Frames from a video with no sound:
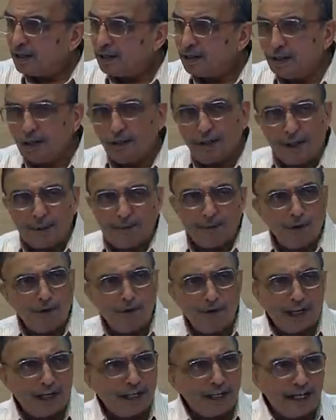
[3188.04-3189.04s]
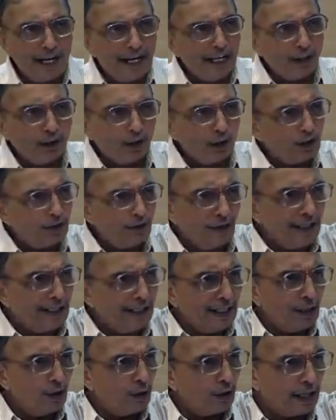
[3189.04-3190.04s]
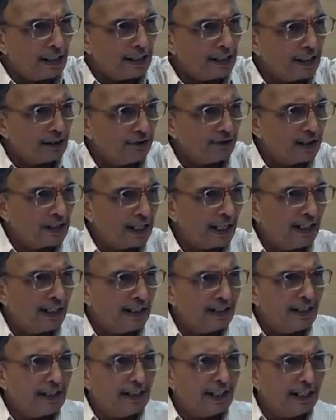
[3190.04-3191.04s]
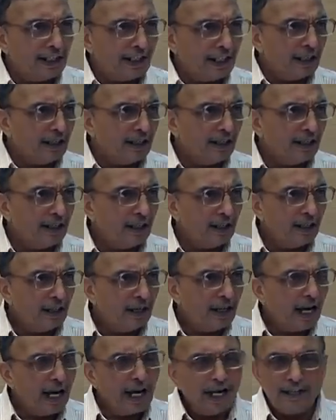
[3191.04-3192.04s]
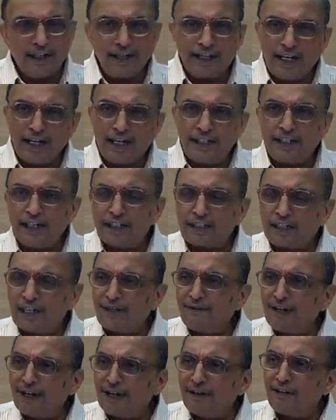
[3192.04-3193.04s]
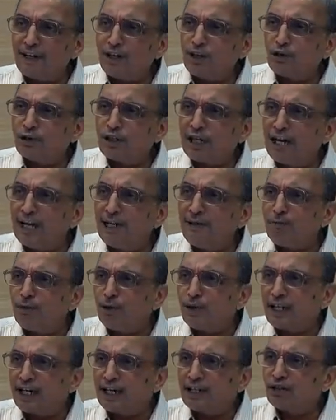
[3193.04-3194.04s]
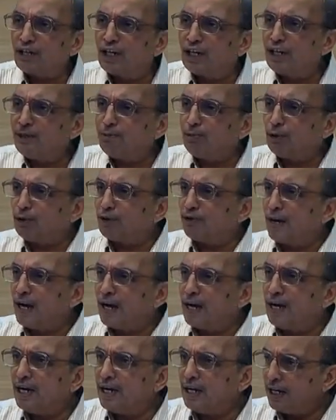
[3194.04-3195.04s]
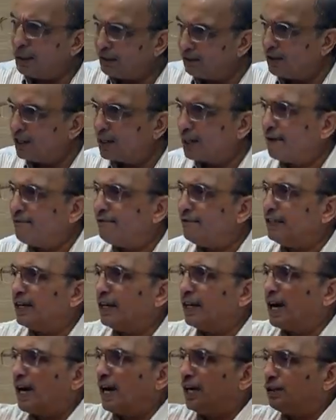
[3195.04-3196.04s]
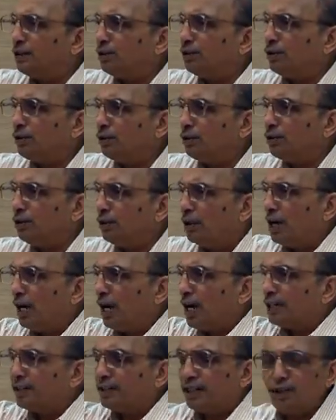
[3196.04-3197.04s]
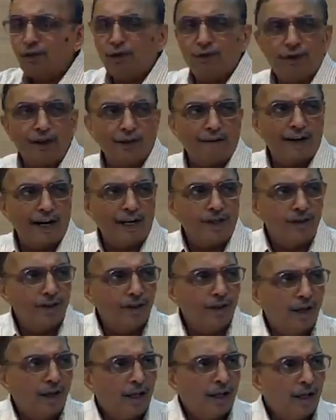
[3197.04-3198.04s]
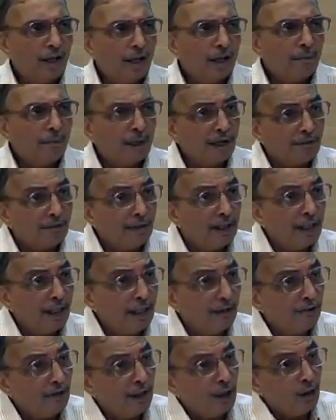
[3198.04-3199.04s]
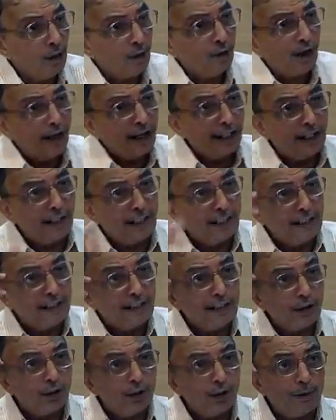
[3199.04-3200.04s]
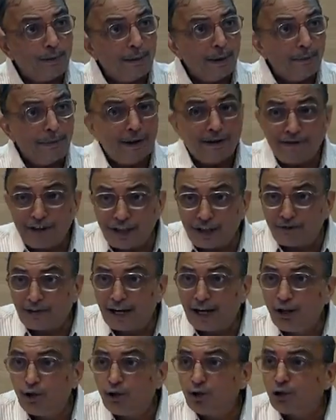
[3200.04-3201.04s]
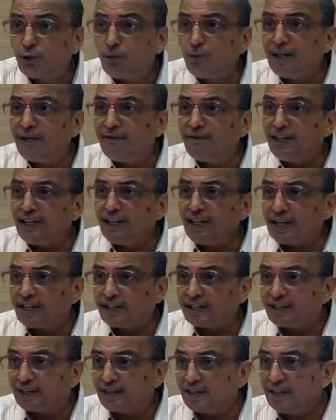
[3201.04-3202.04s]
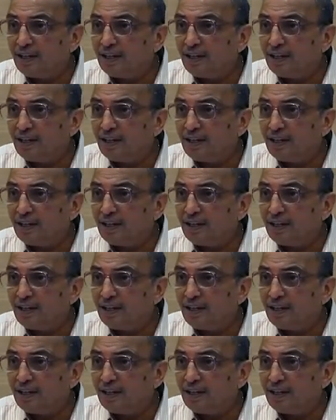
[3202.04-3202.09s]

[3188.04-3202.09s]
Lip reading: Now Dumbo will create those 20 locations which are designated and religiously whenever you say input X or input Y, it will come with a card to you asking you for a value. But will you find it easy to remember which value is to be given next?